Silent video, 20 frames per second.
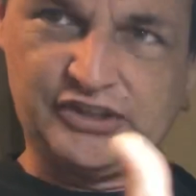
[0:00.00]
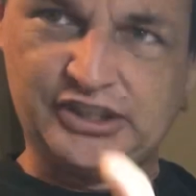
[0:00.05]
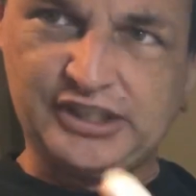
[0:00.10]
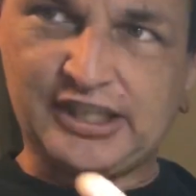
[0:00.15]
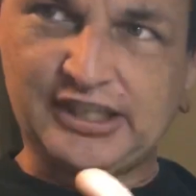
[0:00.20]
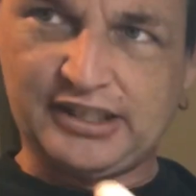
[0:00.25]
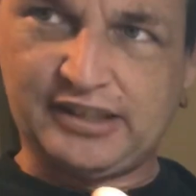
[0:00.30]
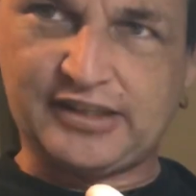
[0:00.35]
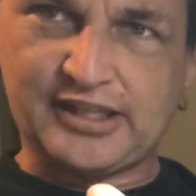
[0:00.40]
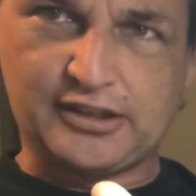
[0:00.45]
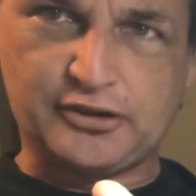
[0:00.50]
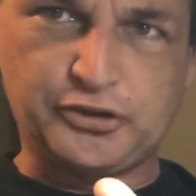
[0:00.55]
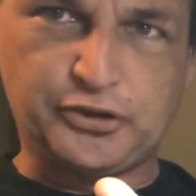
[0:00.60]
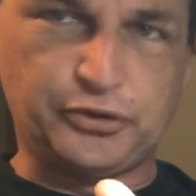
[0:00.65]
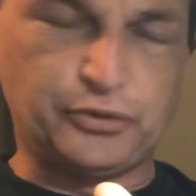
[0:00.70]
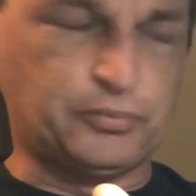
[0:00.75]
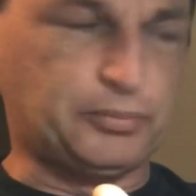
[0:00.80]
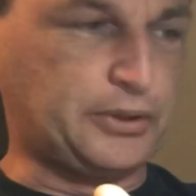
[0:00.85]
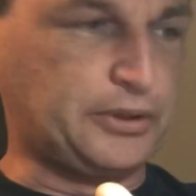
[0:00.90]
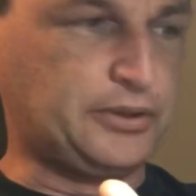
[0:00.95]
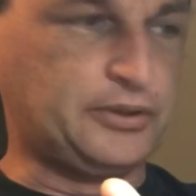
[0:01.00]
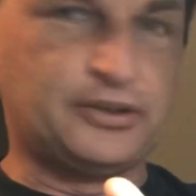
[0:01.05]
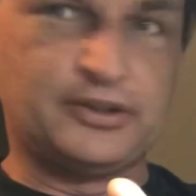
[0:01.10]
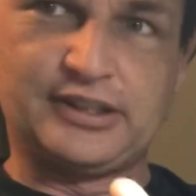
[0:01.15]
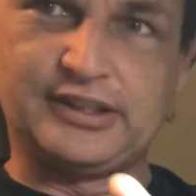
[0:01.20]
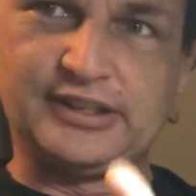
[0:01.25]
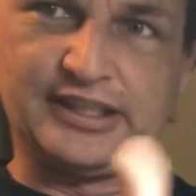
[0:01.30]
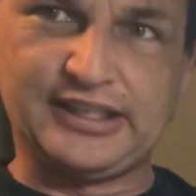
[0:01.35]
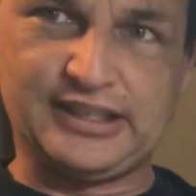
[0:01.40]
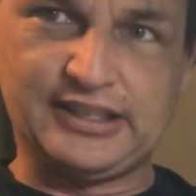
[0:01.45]
any of that goop
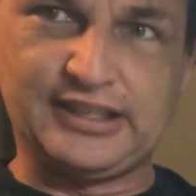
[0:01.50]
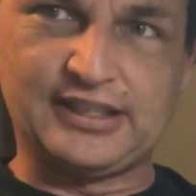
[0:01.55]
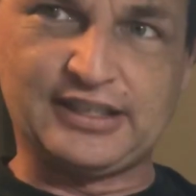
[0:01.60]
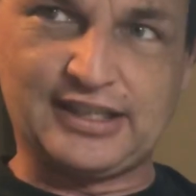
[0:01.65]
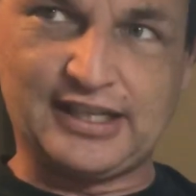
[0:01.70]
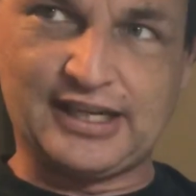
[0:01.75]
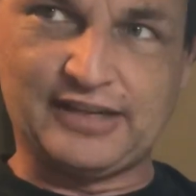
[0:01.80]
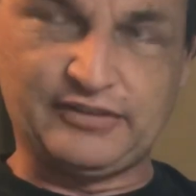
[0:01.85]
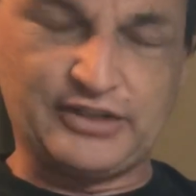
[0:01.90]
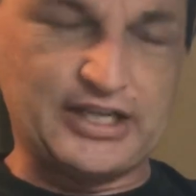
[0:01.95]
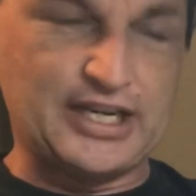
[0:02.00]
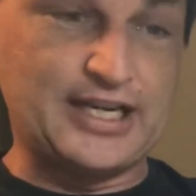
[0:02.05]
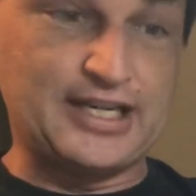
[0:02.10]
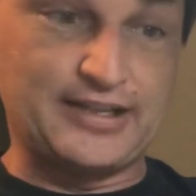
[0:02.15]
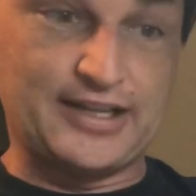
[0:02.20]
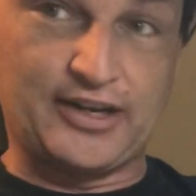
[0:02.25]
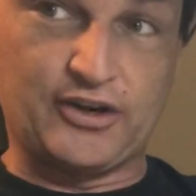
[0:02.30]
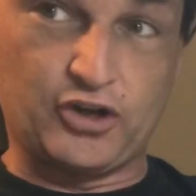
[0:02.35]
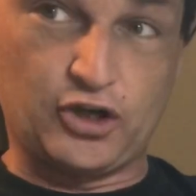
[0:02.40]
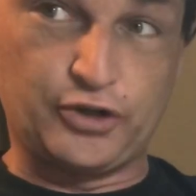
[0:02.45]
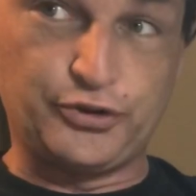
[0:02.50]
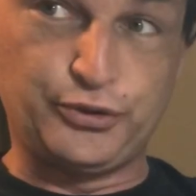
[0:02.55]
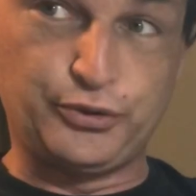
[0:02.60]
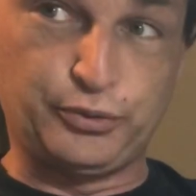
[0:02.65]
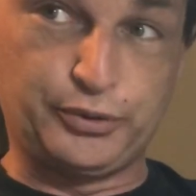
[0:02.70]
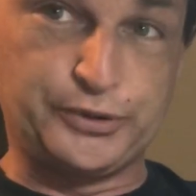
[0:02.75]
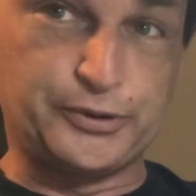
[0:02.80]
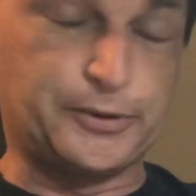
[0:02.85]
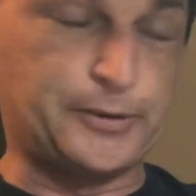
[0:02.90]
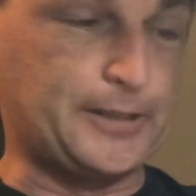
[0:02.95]
and having any of that on you
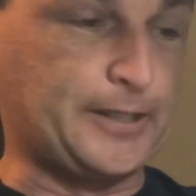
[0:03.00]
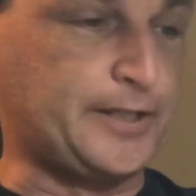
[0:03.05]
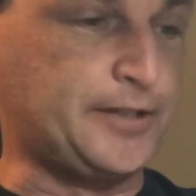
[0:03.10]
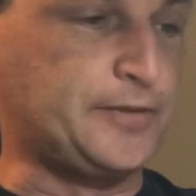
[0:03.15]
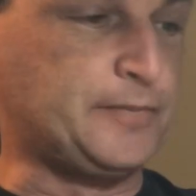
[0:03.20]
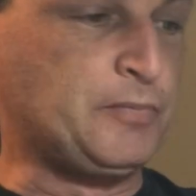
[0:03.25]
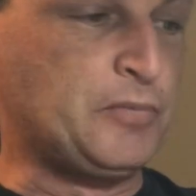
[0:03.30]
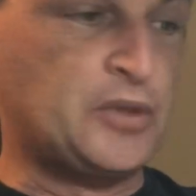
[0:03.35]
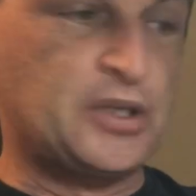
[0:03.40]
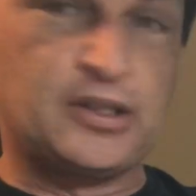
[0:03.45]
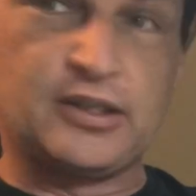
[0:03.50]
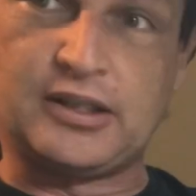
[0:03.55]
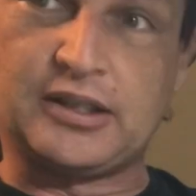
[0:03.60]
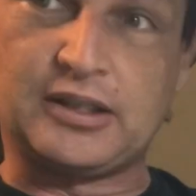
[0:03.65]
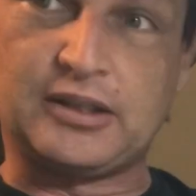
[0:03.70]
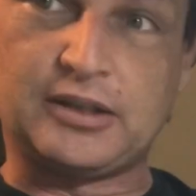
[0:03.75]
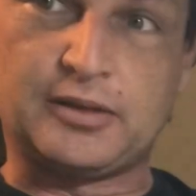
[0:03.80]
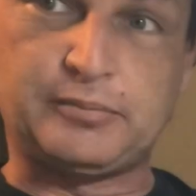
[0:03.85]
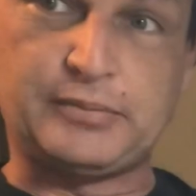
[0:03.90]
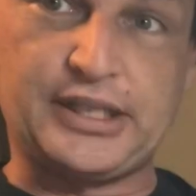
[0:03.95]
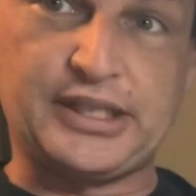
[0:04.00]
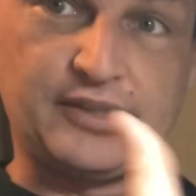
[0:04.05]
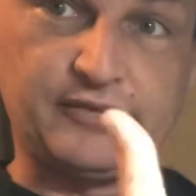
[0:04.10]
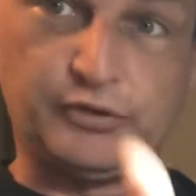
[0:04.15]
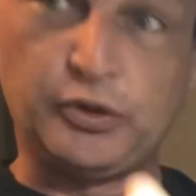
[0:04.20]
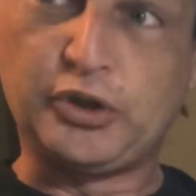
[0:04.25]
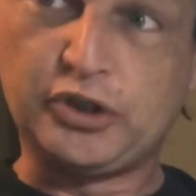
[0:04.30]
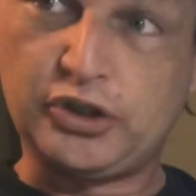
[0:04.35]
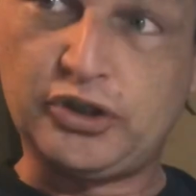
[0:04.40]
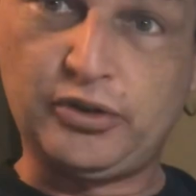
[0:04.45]
when you're done. And if
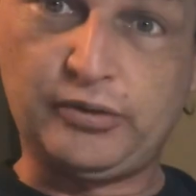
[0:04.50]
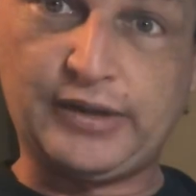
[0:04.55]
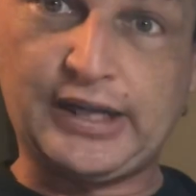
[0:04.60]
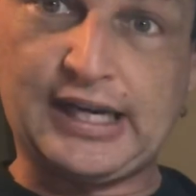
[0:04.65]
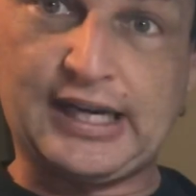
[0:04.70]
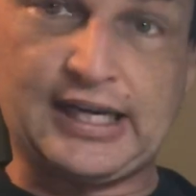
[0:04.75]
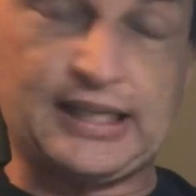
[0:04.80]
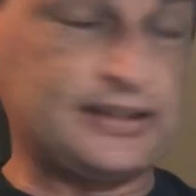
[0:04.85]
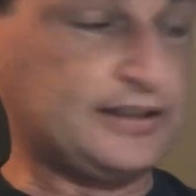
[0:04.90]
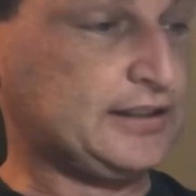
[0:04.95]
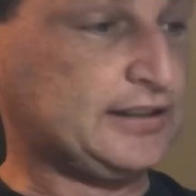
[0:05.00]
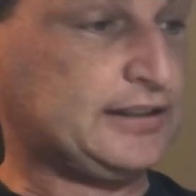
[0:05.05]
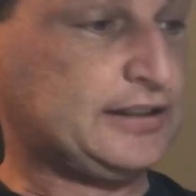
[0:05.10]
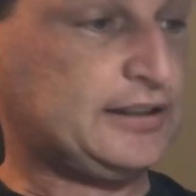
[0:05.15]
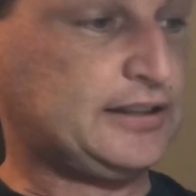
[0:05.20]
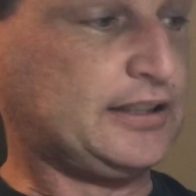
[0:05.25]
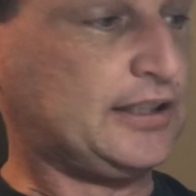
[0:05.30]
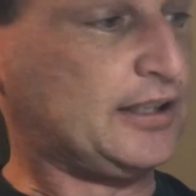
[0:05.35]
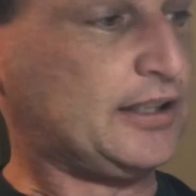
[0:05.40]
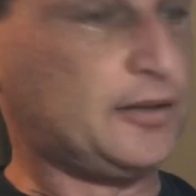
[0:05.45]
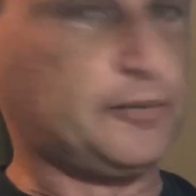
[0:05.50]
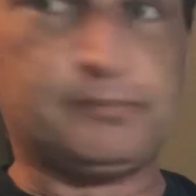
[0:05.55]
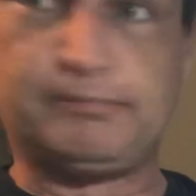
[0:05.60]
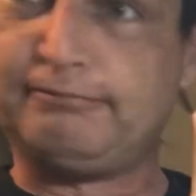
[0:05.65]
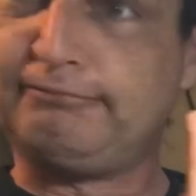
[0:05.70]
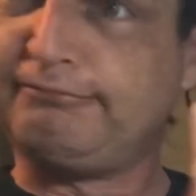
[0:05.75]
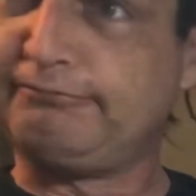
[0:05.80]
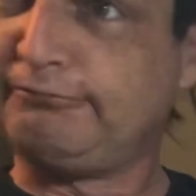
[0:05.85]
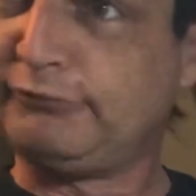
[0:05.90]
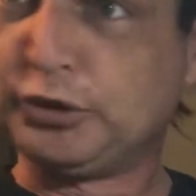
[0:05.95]
you can do that,
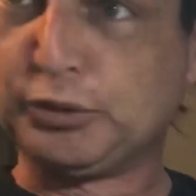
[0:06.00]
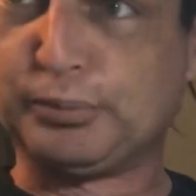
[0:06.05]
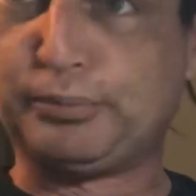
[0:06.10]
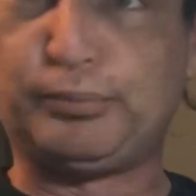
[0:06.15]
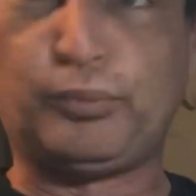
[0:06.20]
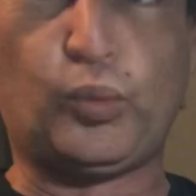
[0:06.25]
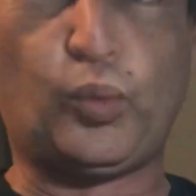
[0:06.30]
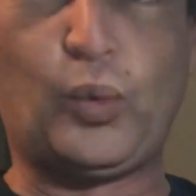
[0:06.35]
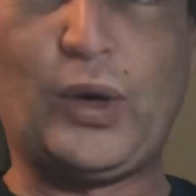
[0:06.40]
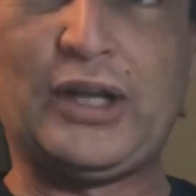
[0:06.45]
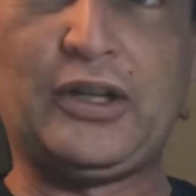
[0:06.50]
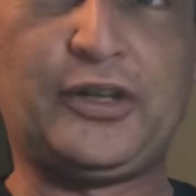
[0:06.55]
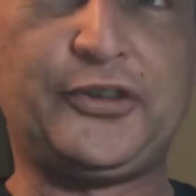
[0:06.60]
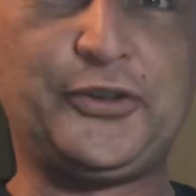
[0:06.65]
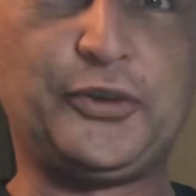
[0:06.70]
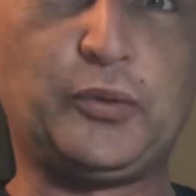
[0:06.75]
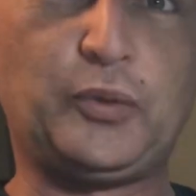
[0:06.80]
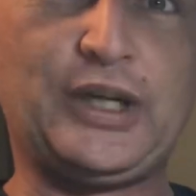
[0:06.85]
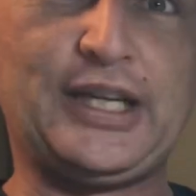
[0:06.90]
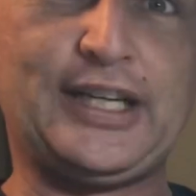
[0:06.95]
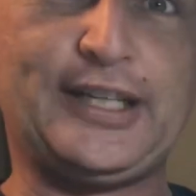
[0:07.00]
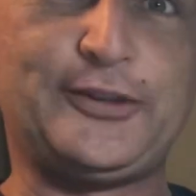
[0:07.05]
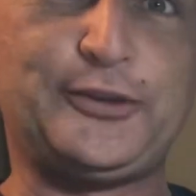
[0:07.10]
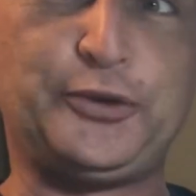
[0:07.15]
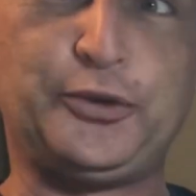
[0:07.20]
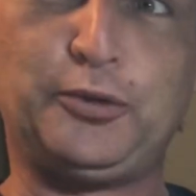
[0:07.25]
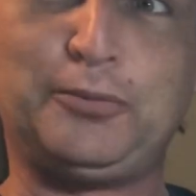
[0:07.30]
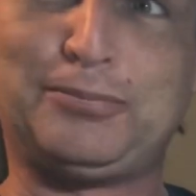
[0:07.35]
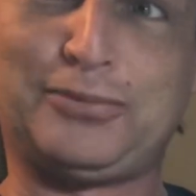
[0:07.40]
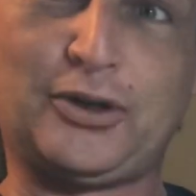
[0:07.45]
you're well on your way
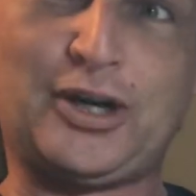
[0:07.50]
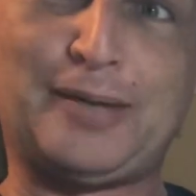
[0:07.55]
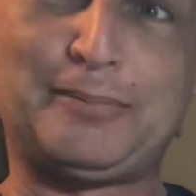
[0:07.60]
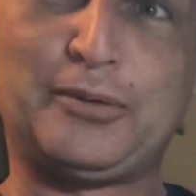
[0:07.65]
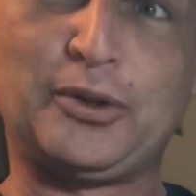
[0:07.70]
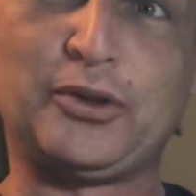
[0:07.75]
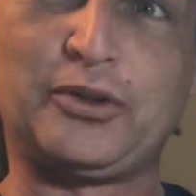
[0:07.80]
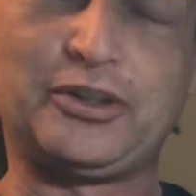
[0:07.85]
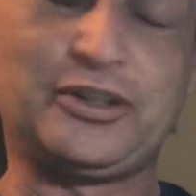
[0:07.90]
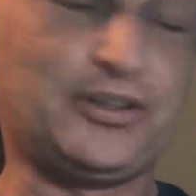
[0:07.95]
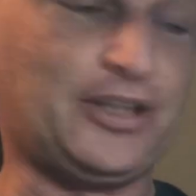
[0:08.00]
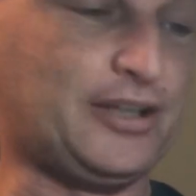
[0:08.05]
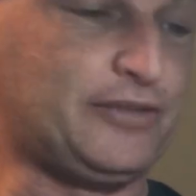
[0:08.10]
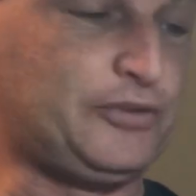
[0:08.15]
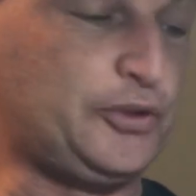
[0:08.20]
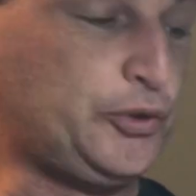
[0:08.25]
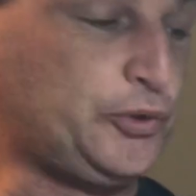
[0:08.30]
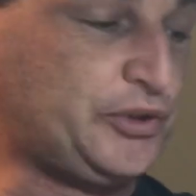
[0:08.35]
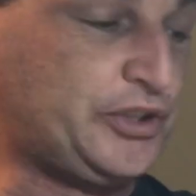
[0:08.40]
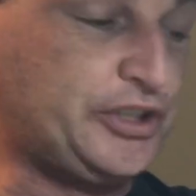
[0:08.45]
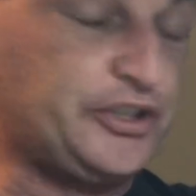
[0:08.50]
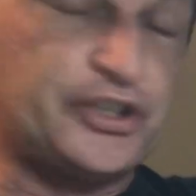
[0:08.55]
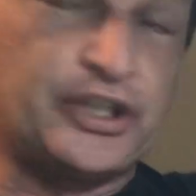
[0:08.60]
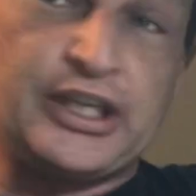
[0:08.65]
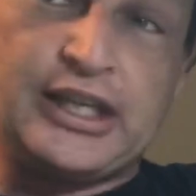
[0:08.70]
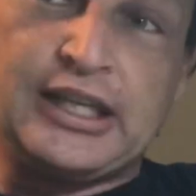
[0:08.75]
to proper glove usage.